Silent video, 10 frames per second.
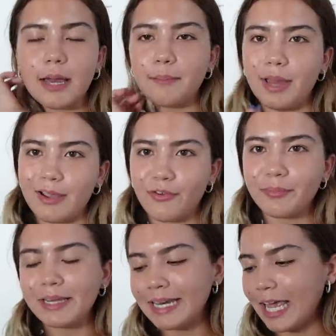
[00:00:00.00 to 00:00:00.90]
I'm back
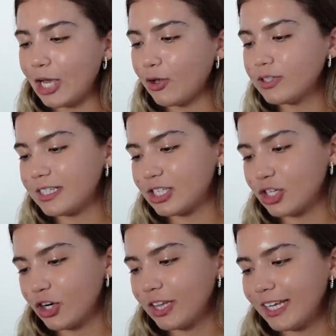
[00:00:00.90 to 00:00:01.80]
from the nails. It's
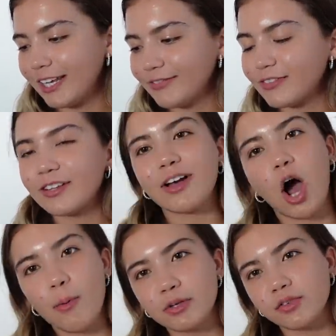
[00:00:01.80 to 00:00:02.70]
currently
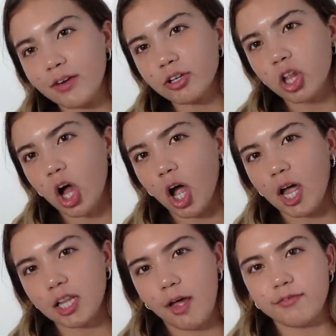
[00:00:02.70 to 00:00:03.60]
almost 5 o'clock.
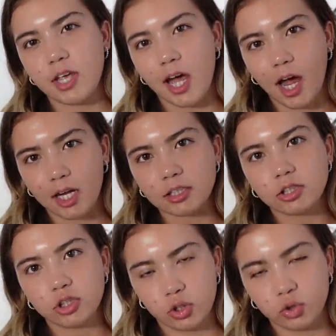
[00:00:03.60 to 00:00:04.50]
I left at
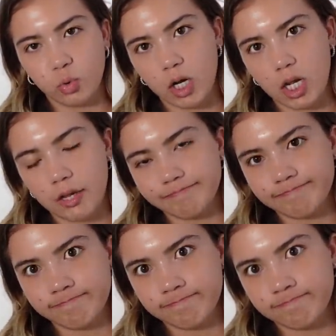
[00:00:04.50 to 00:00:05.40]
2:20.
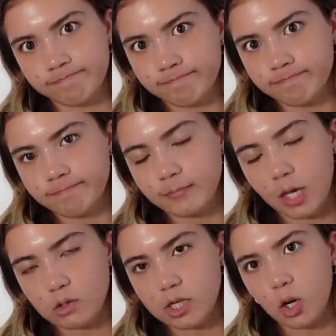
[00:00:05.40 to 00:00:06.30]

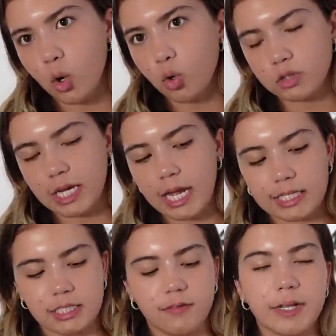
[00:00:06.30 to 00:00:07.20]
That was like a whole day
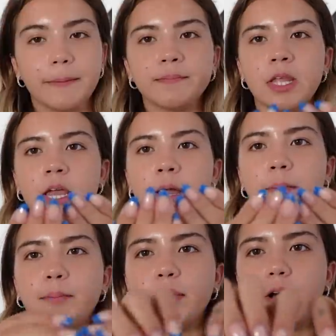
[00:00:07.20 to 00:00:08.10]
activity.
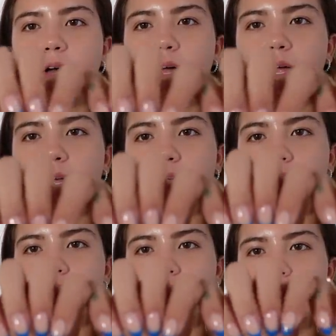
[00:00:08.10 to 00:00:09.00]
But
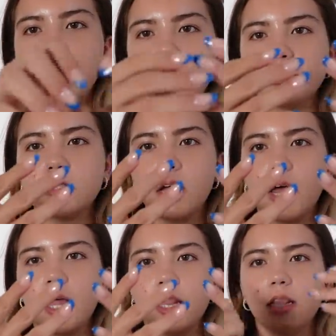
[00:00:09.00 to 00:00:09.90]
here are the nails.
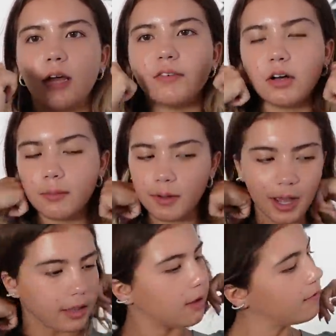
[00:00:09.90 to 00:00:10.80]
I love them.
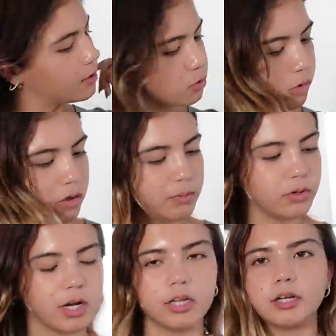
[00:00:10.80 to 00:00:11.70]
I love this royal
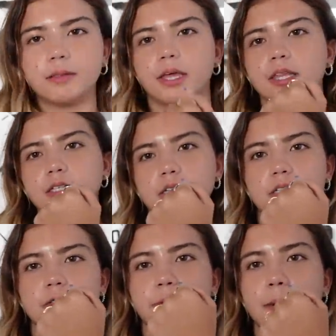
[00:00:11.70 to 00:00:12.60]
blue color. Like, this
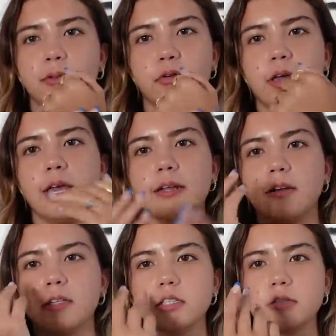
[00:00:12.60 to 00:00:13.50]
is my blue
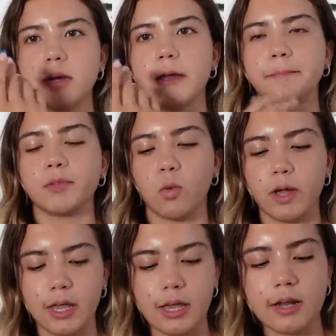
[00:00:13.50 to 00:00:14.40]
hand and this is my
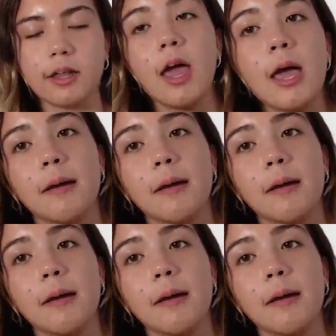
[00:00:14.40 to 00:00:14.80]
white hand.